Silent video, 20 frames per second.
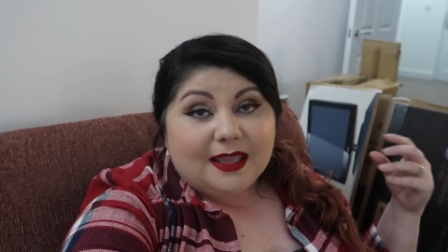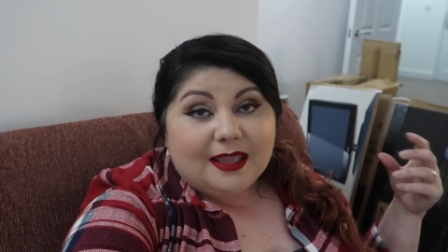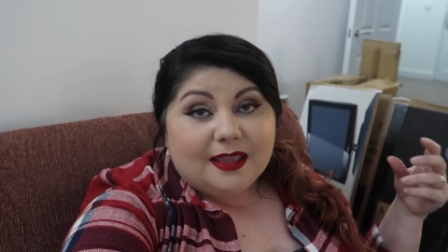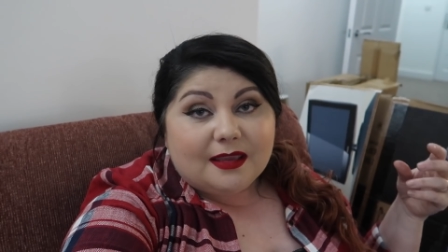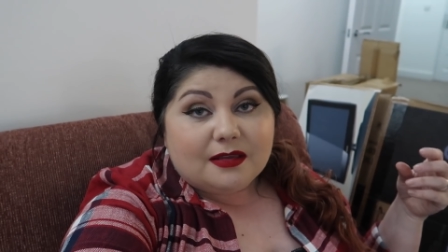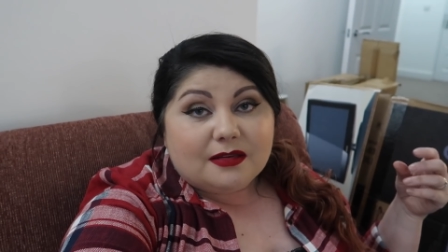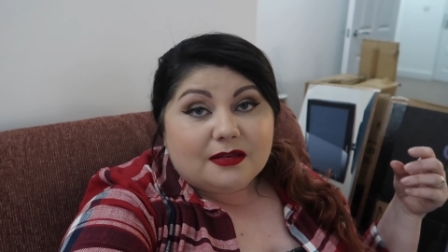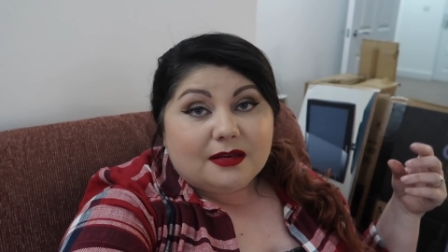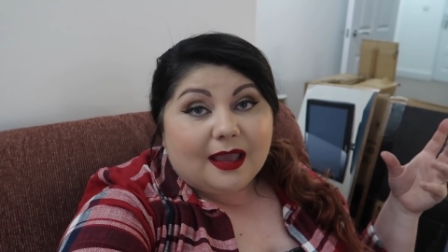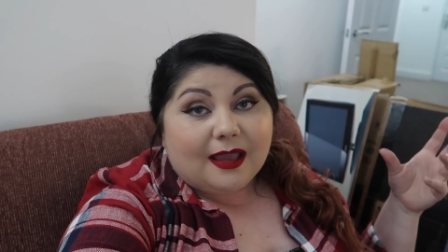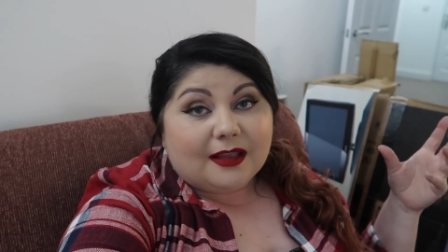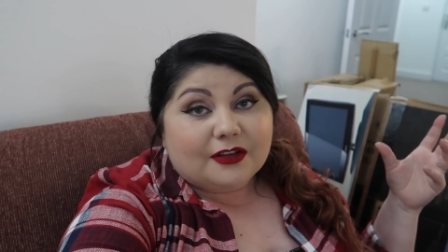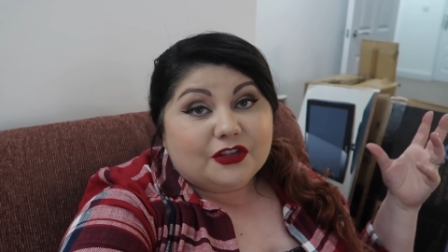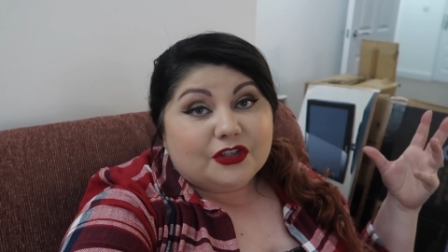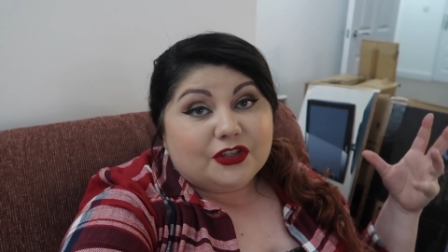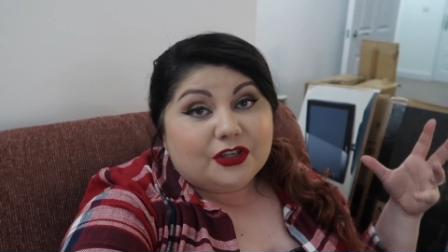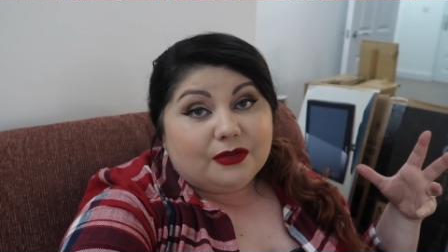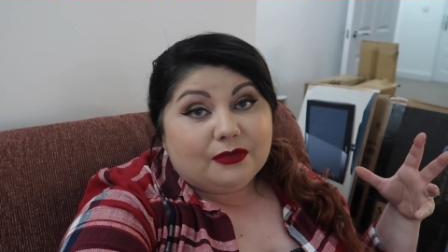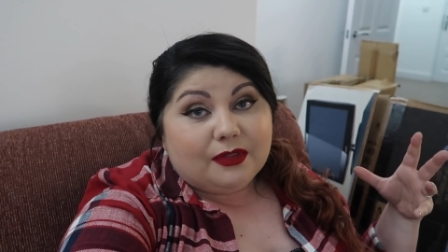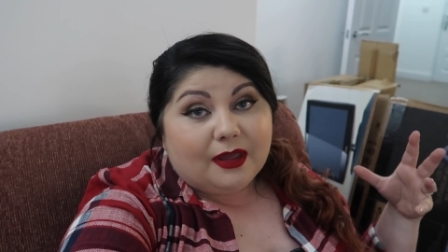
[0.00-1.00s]
Ian had
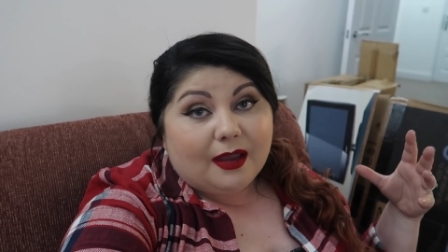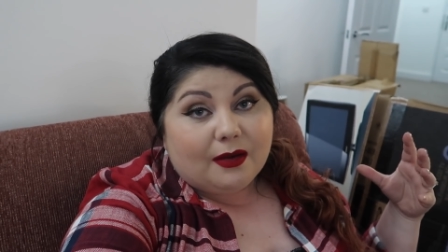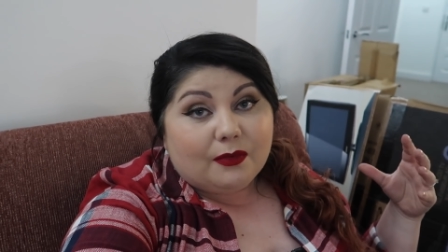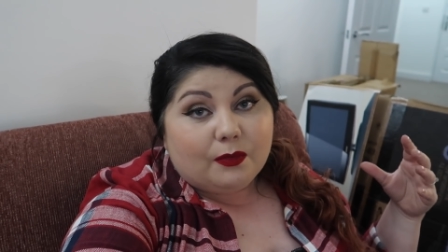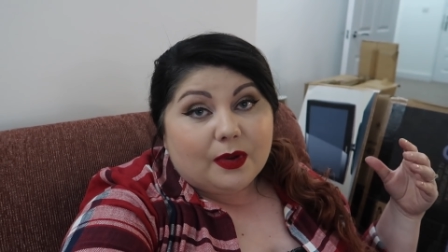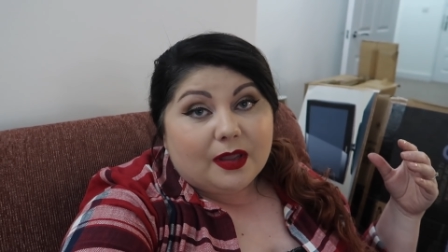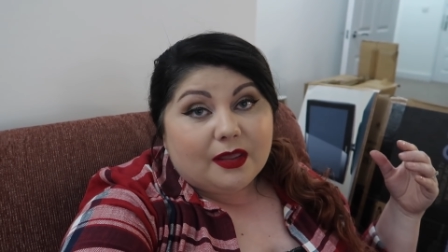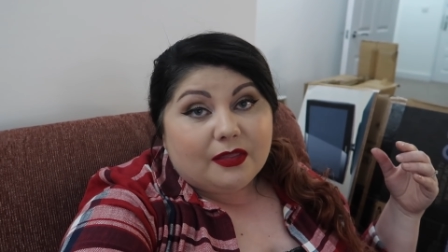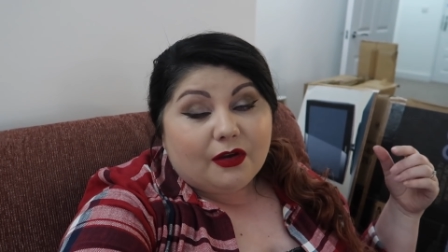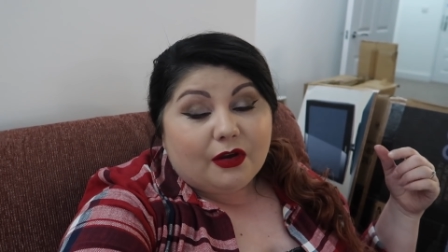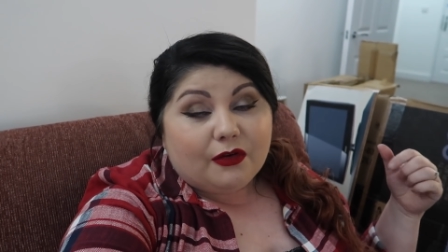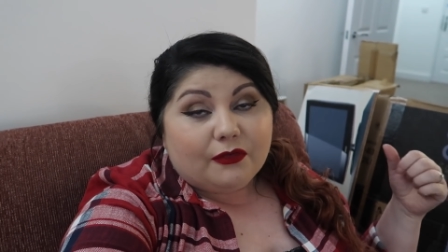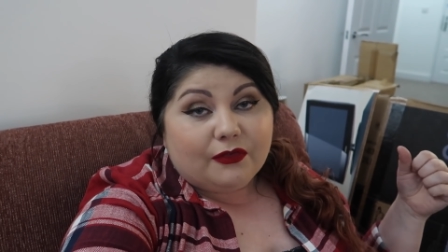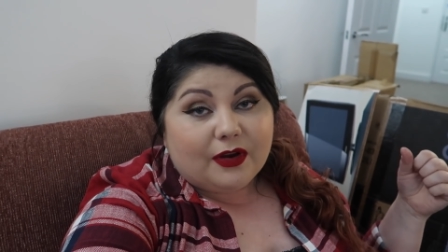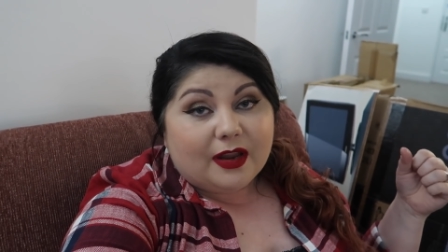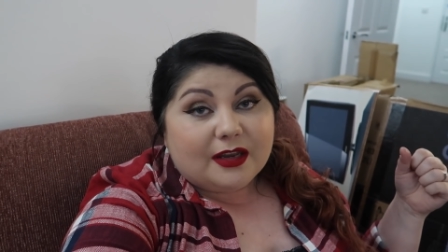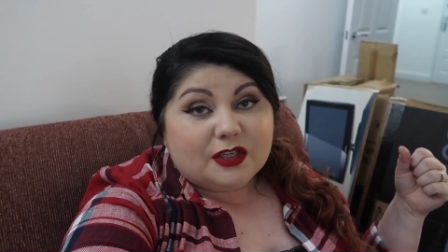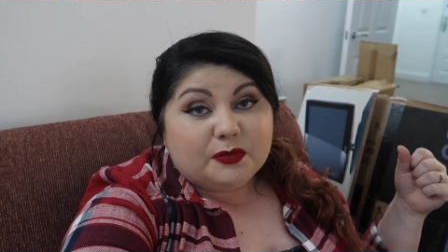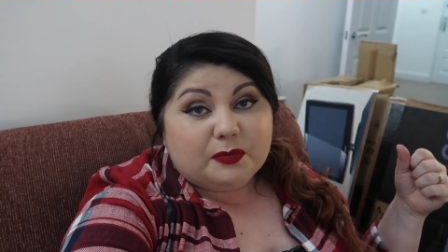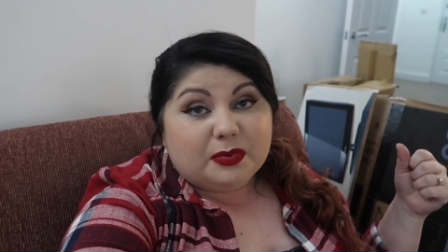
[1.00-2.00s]
to do that with our
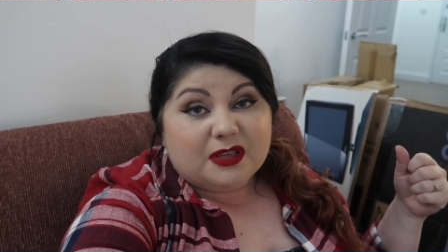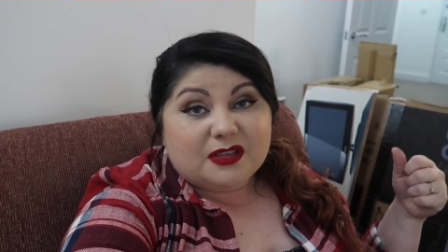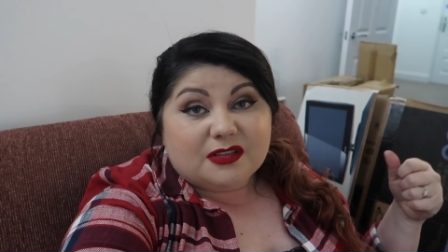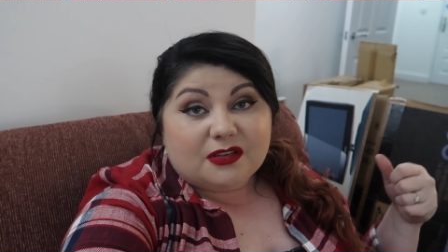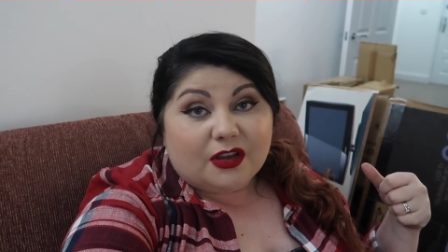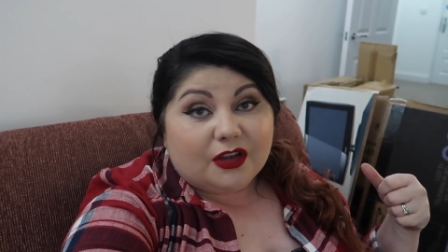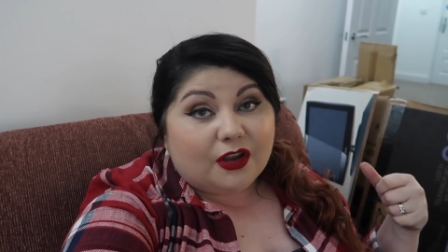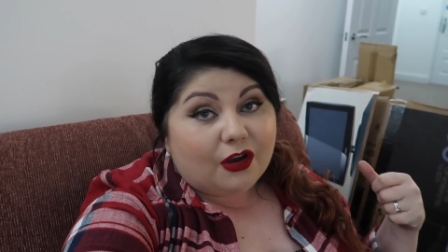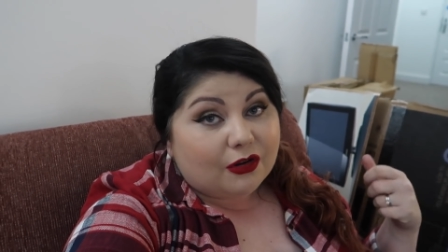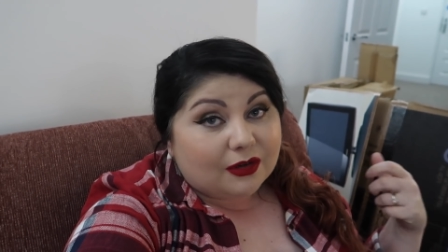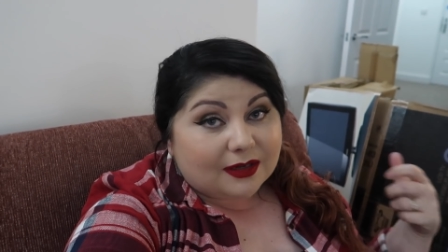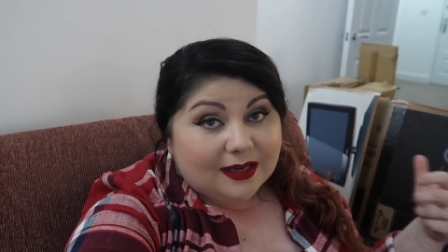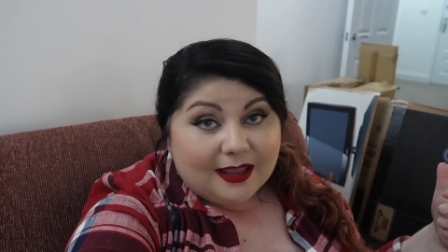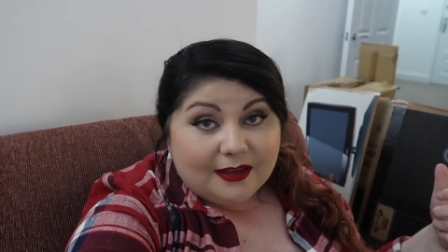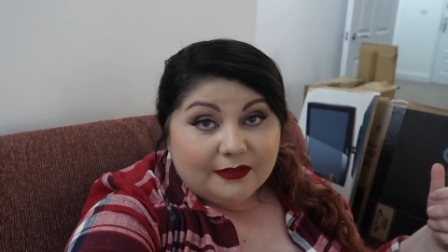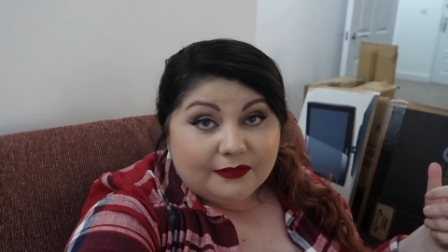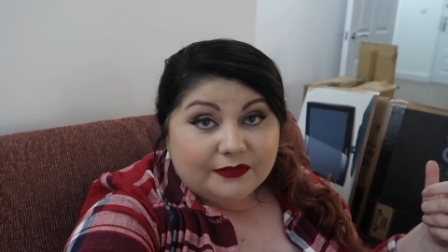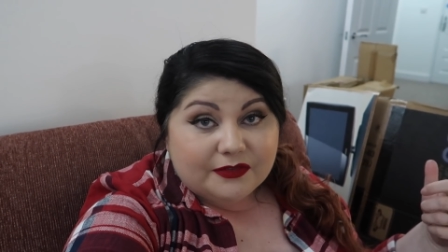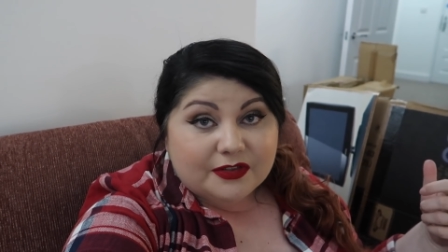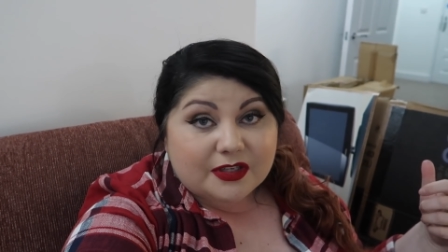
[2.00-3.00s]
friend because I can't
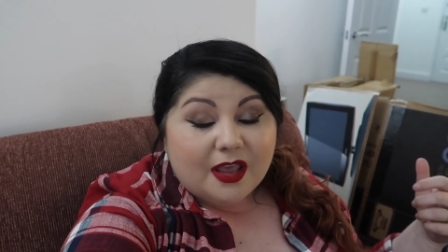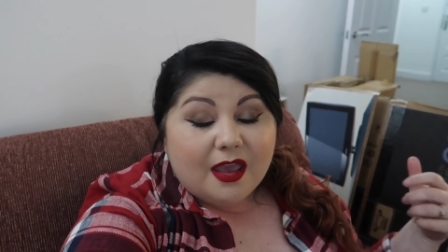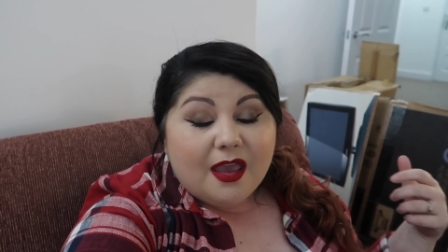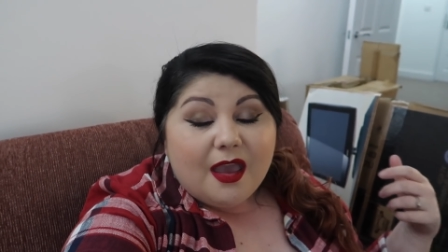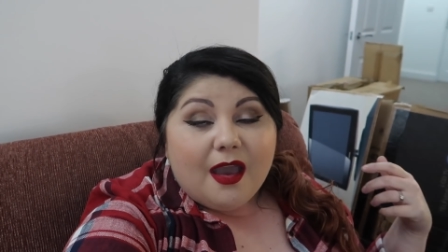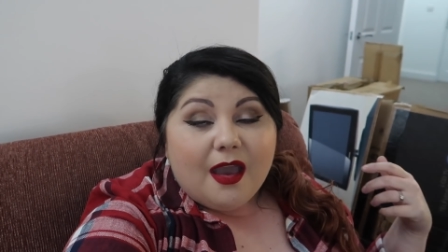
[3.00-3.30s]
lift.